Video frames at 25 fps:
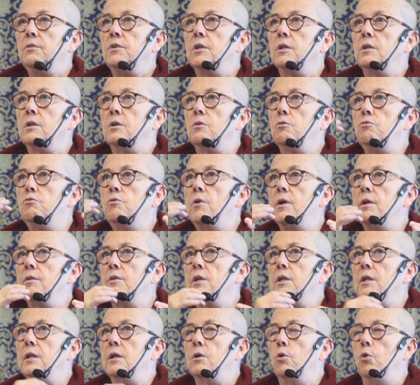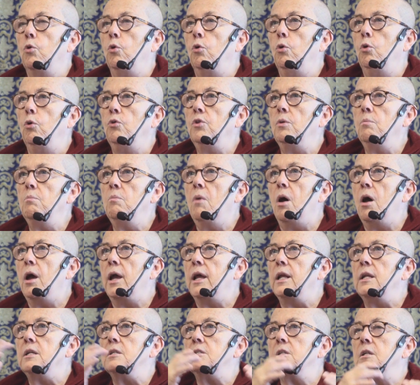that, that all the
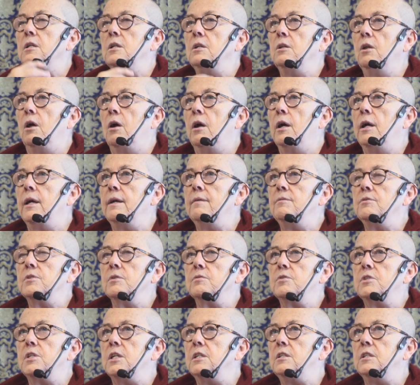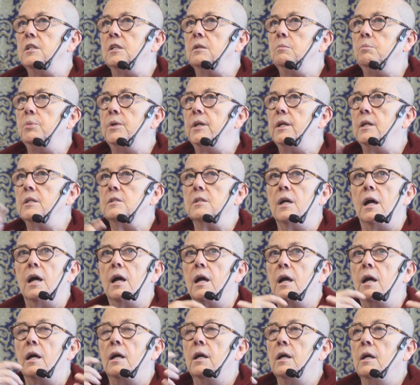minds and lives of sentient beings
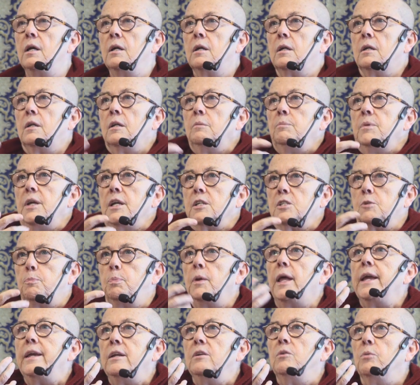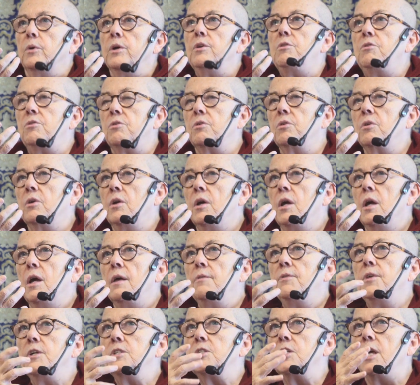are, can be explained with,
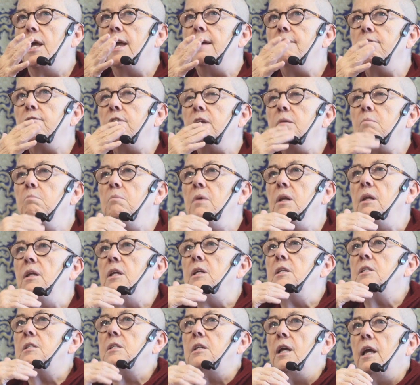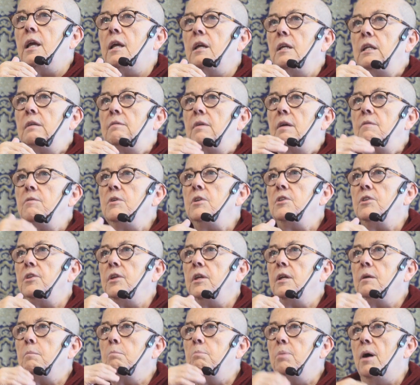that every millisecond of
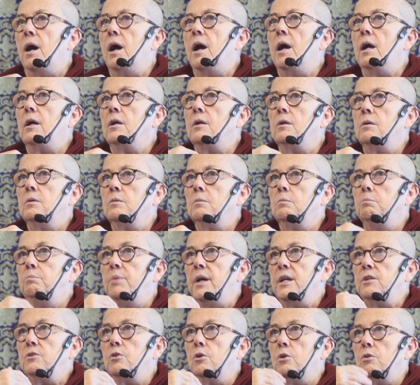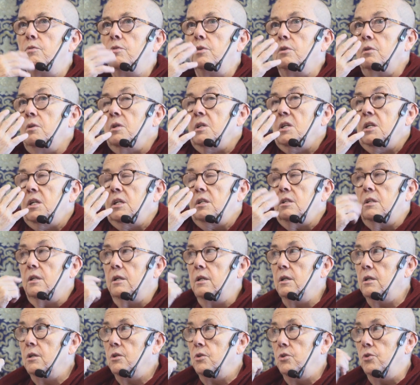everything Bach Beethoven,
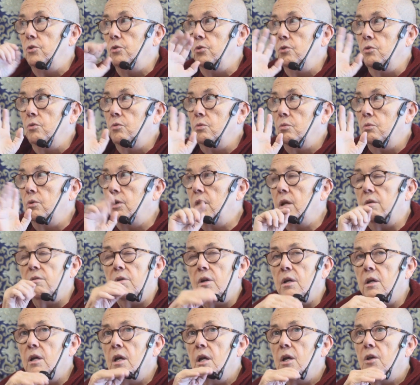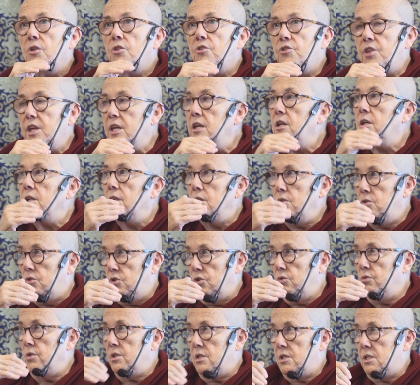Hitler, you, whatever, think and
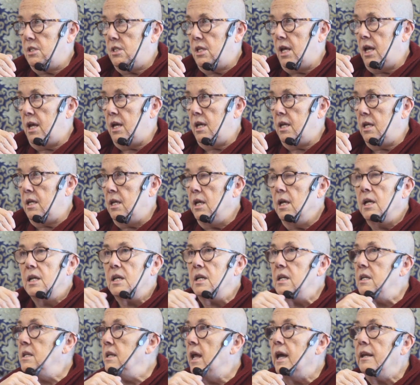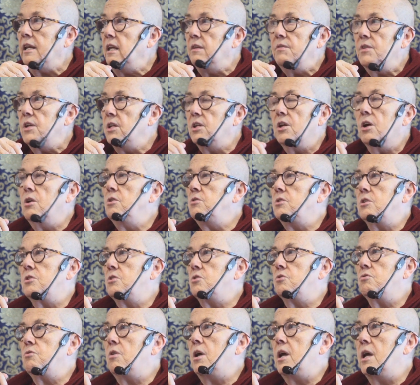do and say. None of it goes
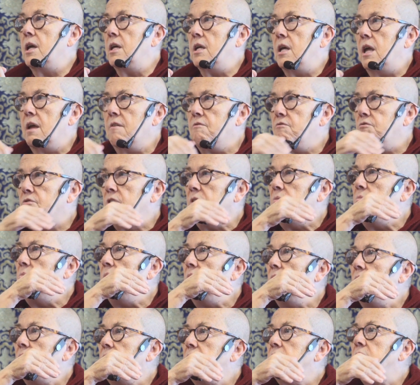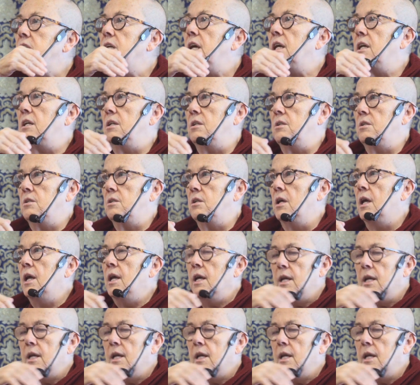astray. Every millisecond,